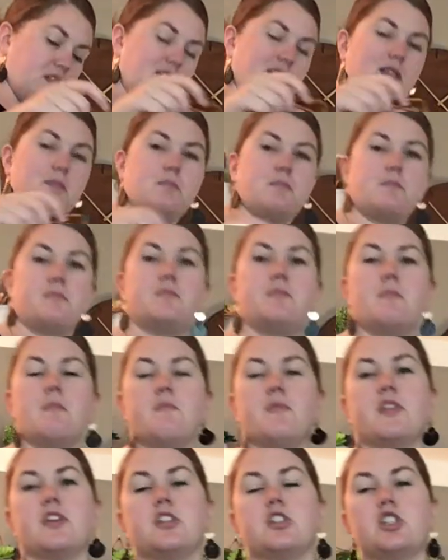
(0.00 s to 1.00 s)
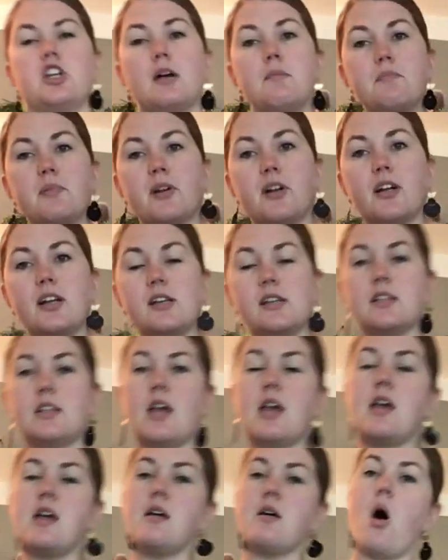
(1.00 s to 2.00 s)
that the, the jumper is
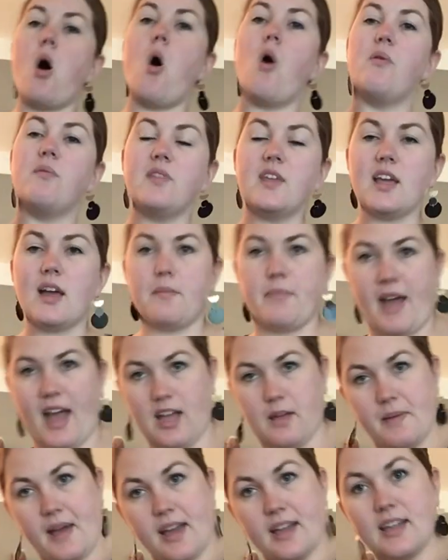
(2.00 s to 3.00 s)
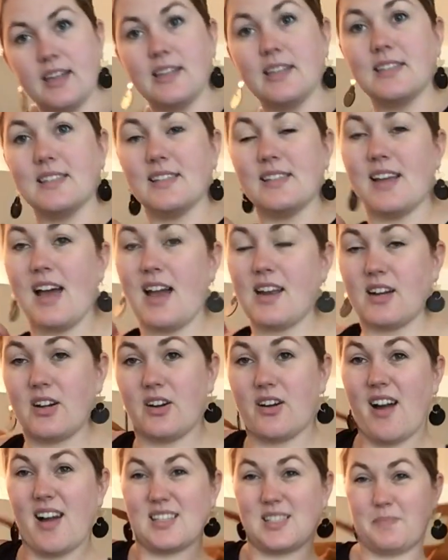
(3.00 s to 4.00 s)
only a backpack. It is not a
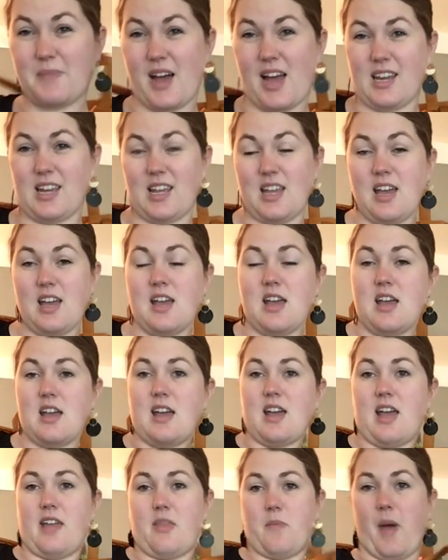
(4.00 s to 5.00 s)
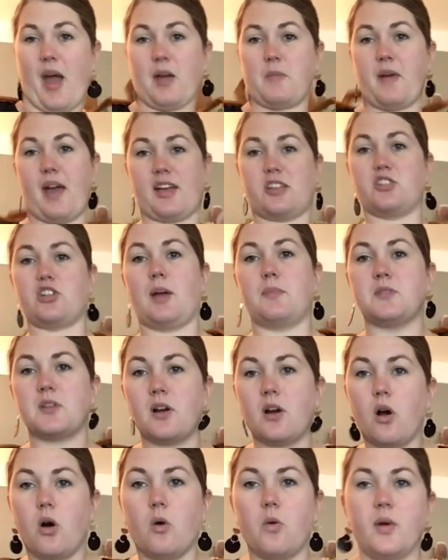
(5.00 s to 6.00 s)
crossbody, and the backpack straps
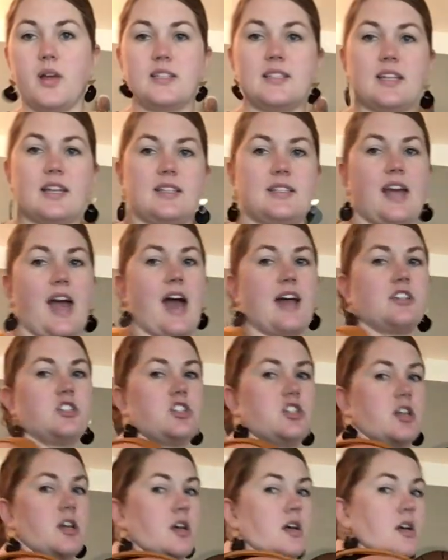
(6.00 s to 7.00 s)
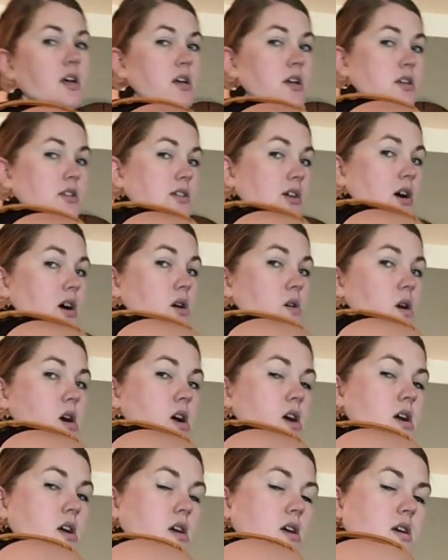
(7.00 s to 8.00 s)
are always attached. So,
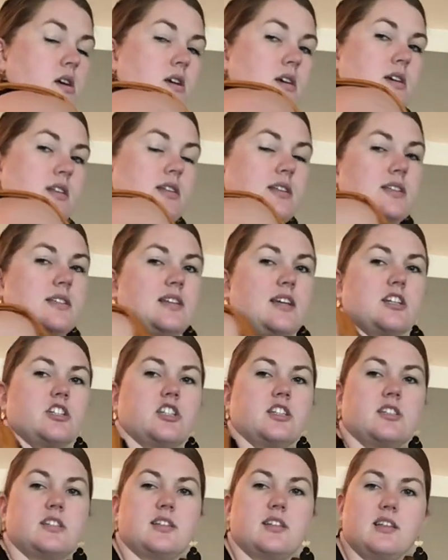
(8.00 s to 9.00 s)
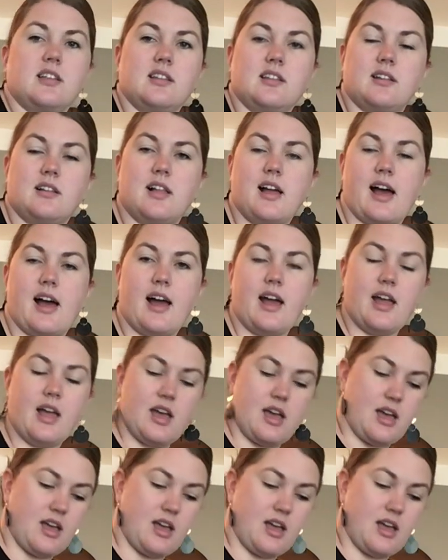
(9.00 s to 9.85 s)
this is actually still a little high.